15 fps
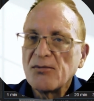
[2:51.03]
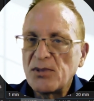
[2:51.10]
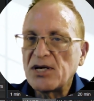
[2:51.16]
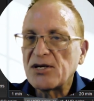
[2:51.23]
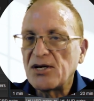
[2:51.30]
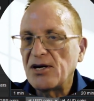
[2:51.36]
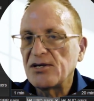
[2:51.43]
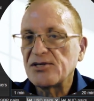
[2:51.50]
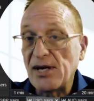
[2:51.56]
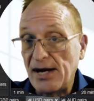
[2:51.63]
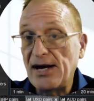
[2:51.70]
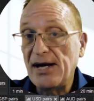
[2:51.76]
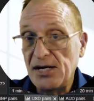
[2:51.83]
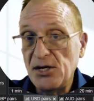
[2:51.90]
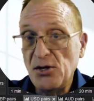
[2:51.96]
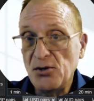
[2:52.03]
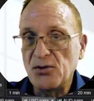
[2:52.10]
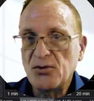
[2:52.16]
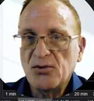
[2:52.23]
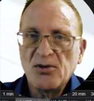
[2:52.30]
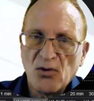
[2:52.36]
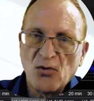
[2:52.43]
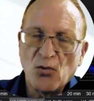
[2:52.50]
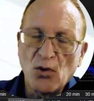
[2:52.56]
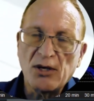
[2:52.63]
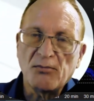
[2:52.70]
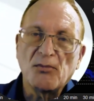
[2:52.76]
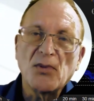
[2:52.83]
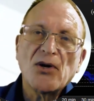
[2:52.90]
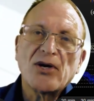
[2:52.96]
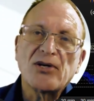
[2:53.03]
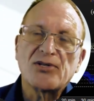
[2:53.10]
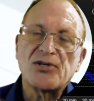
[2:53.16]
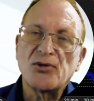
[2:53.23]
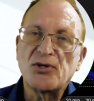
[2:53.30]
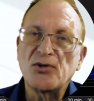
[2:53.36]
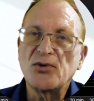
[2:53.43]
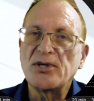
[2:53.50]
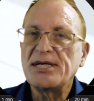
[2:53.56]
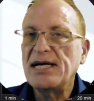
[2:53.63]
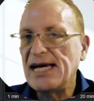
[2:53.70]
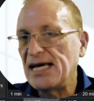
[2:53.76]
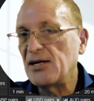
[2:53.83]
Because I know what markets are doing,